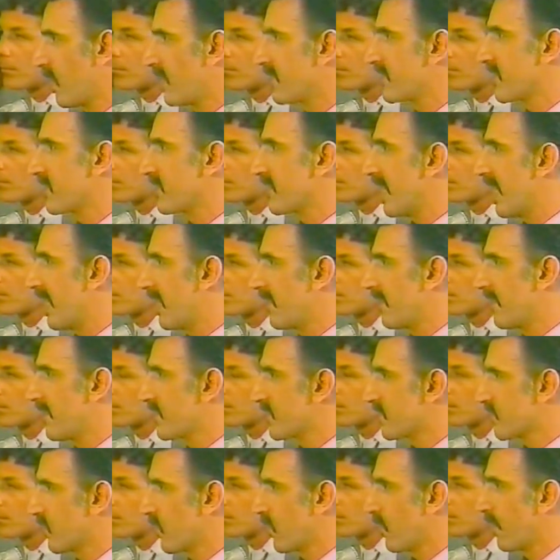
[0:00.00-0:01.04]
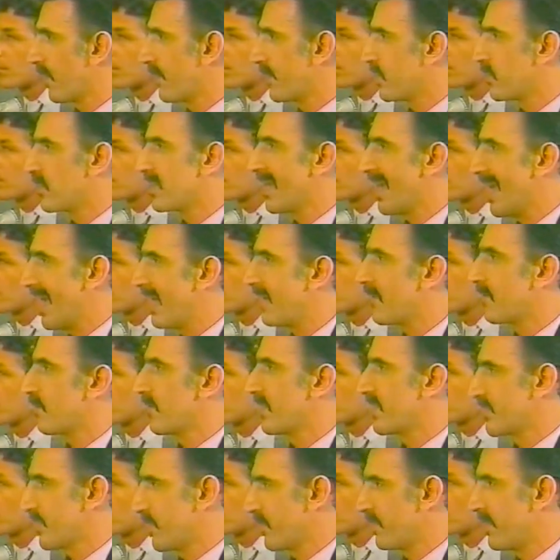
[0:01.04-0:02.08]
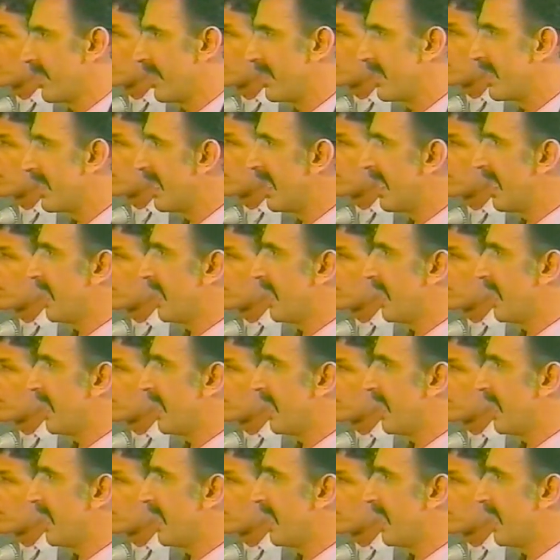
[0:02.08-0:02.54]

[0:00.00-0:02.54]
once it's out of the store, you can't return it